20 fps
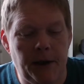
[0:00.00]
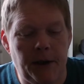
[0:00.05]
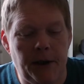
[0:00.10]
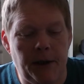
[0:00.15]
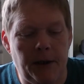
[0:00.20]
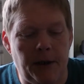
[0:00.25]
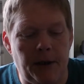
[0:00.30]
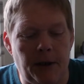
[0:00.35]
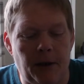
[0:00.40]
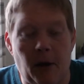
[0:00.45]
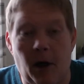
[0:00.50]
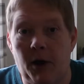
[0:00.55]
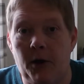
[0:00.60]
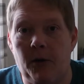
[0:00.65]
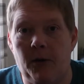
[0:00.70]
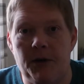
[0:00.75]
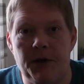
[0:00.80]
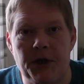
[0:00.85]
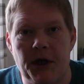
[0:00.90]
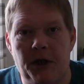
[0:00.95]
I
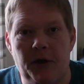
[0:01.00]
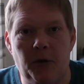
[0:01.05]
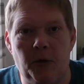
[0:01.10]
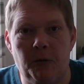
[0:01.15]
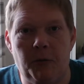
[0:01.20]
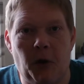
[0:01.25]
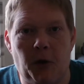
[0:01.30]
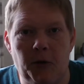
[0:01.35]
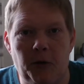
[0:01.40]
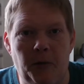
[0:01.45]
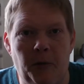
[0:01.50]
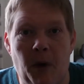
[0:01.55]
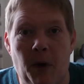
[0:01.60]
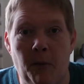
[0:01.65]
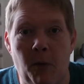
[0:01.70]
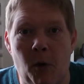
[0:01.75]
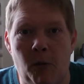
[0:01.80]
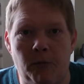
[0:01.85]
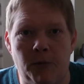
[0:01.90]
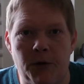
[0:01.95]
always end up borrowing my
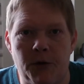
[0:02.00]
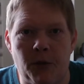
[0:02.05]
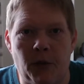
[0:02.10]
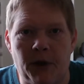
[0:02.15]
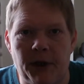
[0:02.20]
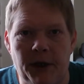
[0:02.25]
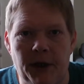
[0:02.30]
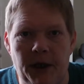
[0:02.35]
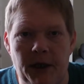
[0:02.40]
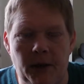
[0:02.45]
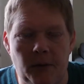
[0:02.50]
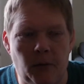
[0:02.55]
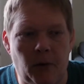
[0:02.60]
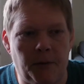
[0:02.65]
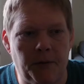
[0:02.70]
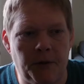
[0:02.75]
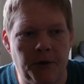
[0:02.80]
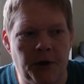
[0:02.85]
mum's when I need one.